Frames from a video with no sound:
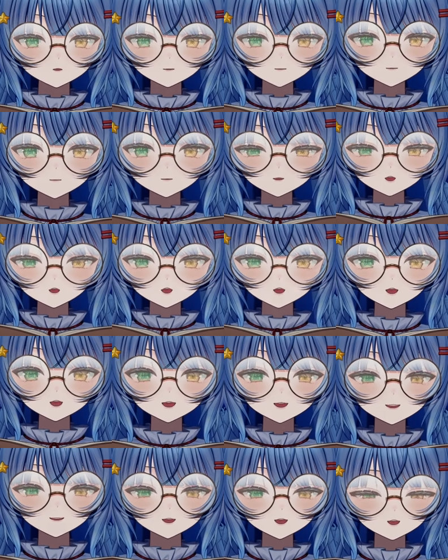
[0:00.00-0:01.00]
for me,
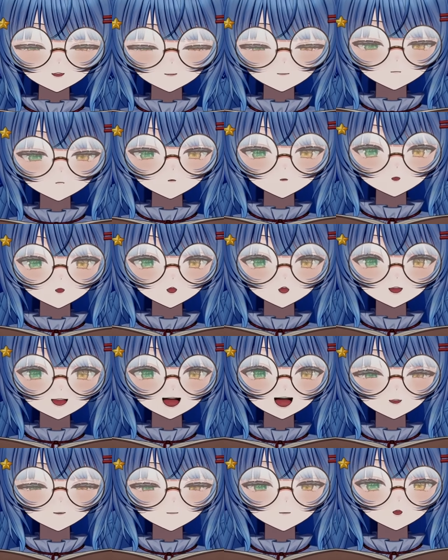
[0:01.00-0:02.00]
is that it's more
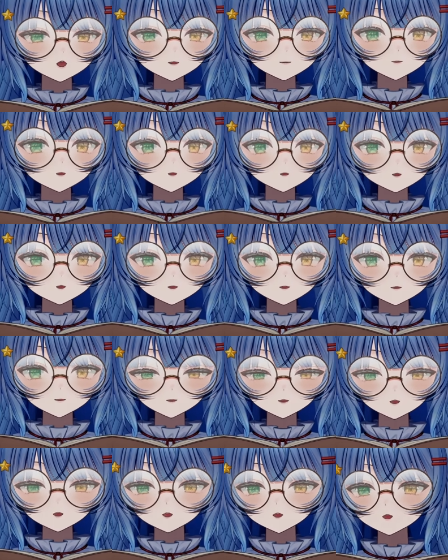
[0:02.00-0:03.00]
gameplay focused
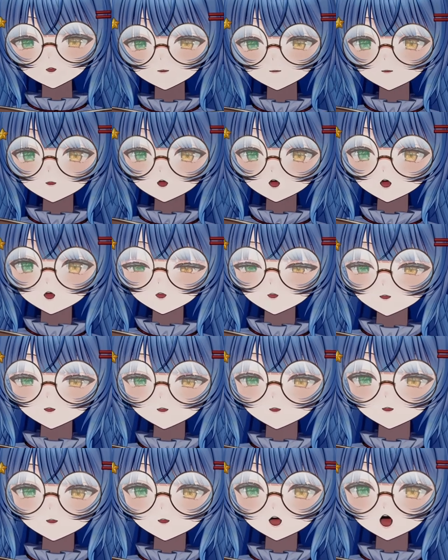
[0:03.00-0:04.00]
than
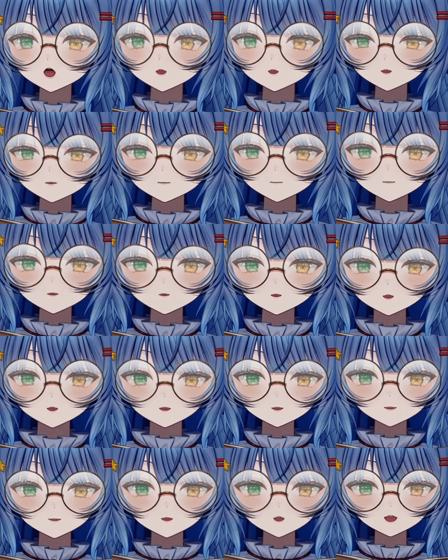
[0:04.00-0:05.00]
narrative
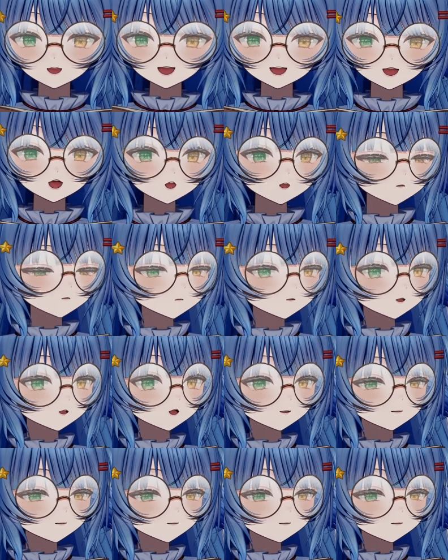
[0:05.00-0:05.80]
focused. Again, I don't think that